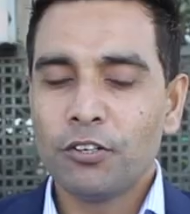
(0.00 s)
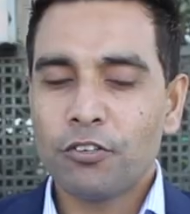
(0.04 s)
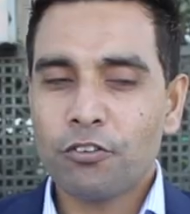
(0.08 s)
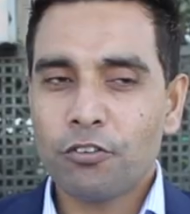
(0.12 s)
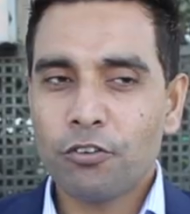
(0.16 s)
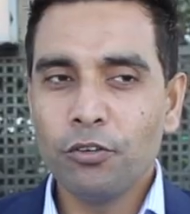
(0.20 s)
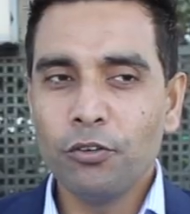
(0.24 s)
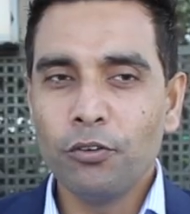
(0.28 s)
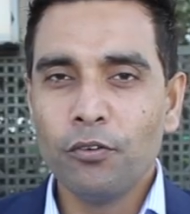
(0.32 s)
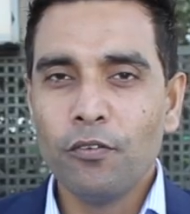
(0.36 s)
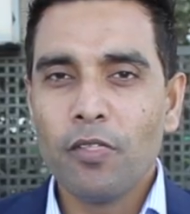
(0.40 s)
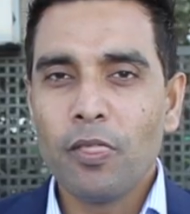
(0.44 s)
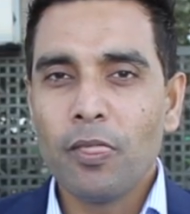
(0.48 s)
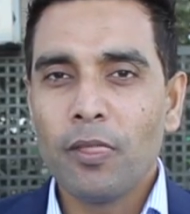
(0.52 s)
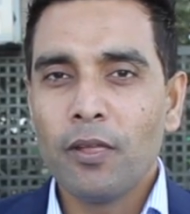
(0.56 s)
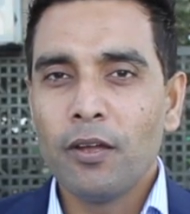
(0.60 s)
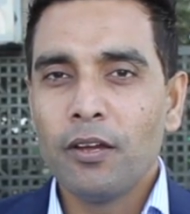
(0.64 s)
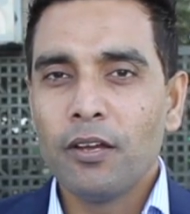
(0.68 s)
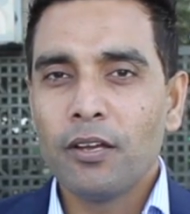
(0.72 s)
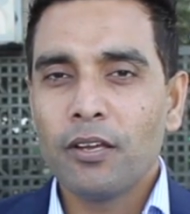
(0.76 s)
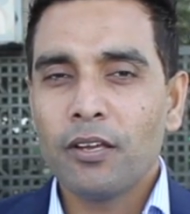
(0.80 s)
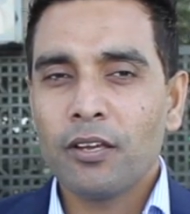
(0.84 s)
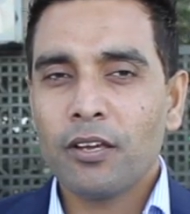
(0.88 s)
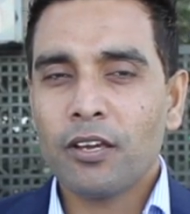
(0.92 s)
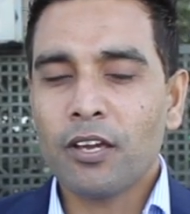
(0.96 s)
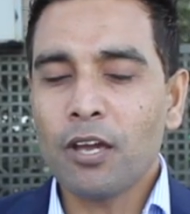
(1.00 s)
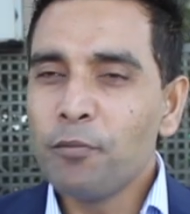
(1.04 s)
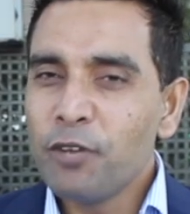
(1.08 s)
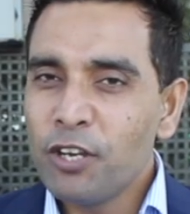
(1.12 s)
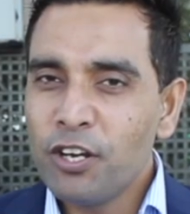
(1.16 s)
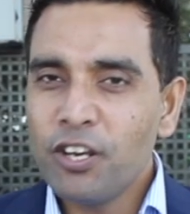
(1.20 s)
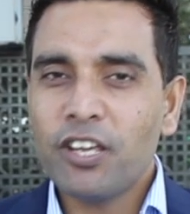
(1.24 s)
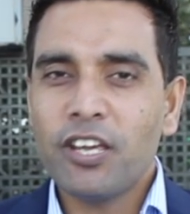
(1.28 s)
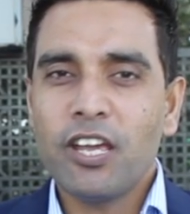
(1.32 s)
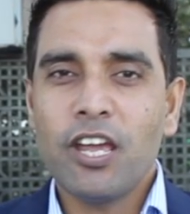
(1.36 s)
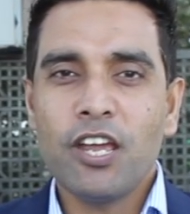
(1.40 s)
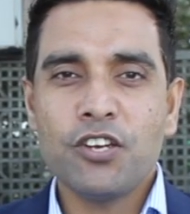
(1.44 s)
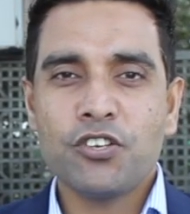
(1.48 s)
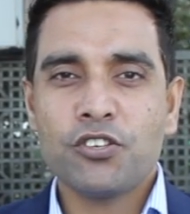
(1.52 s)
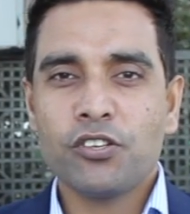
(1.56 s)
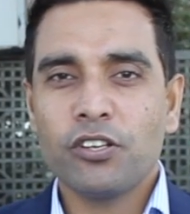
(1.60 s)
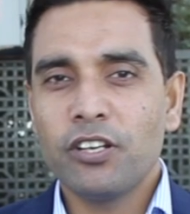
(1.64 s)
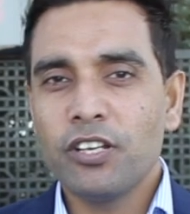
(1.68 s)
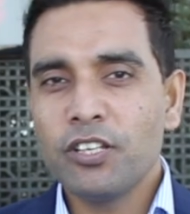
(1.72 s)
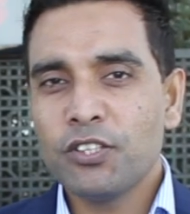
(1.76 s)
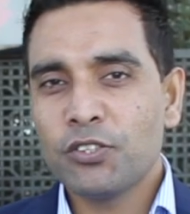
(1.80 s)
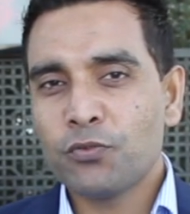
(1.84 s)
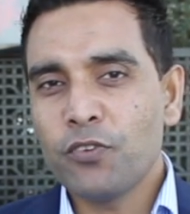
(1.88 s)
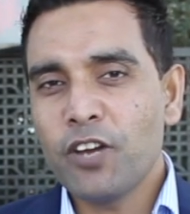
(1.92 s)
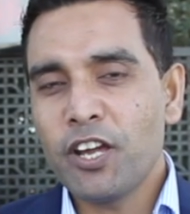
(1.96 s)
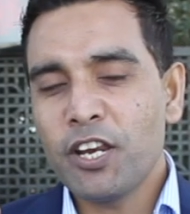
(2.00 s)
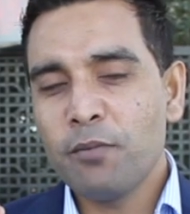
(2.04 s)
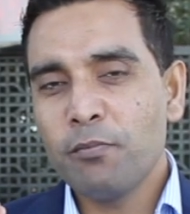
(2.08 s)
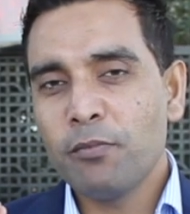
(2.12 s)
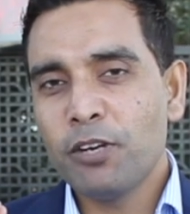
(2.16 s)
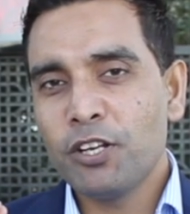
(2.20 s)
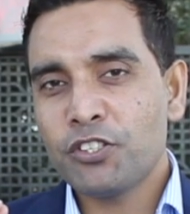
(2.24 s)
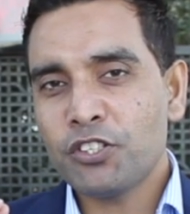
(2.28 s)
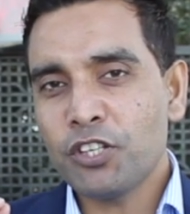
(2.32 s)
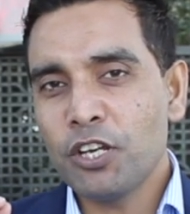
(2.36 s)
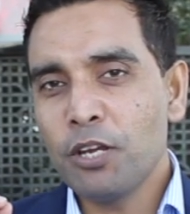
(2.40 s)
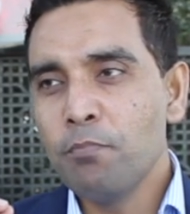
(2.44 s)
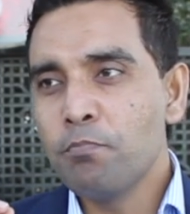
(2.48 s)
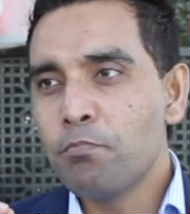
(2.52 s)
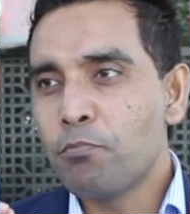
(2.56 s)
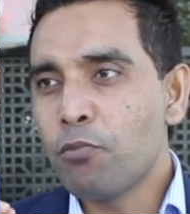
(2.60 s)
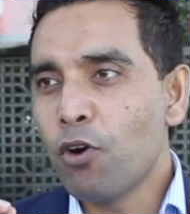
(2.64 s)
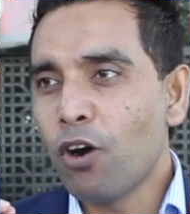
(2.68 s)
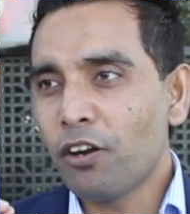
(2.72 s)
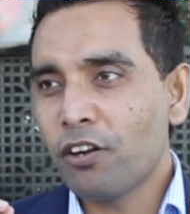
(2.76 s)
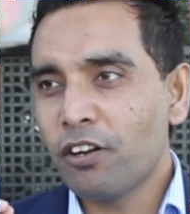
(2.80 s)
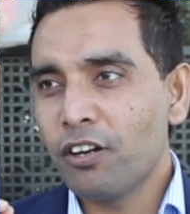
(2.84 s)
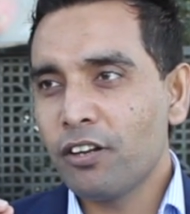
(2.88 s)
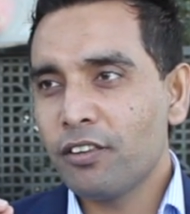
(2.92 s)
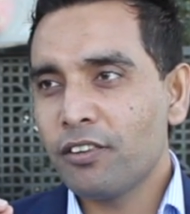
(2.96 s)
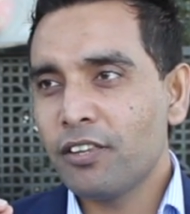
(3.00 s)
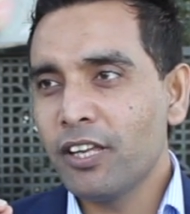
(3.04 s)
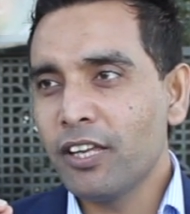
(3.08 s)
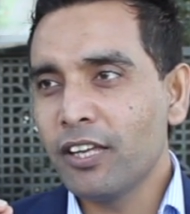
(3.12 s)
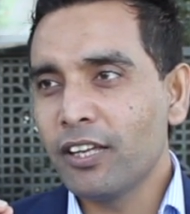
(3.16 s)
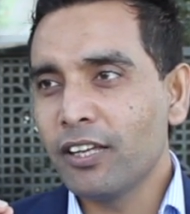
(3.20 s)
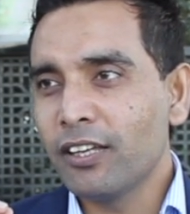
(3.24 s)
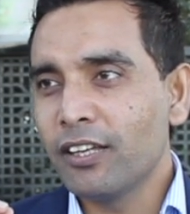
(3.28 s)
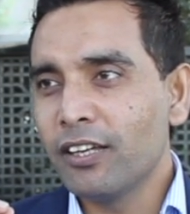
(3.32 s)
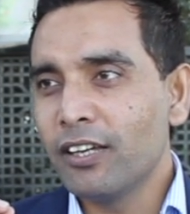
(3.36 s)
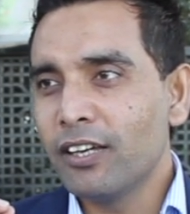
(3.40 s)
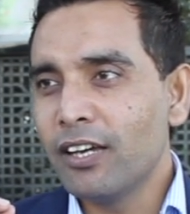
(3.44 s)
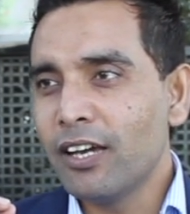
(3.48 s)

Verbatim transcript: true communication is very much important thing